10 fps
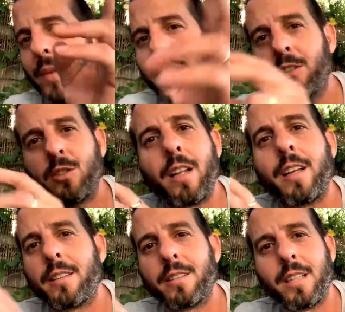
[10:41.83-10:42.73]
and it's not
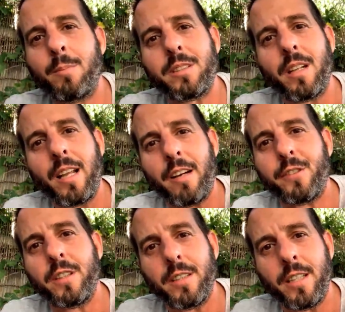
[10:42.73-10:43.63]
like the same as the
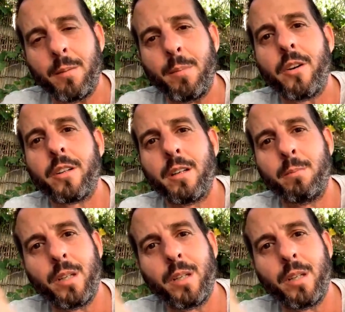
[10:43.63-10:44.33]
left in America,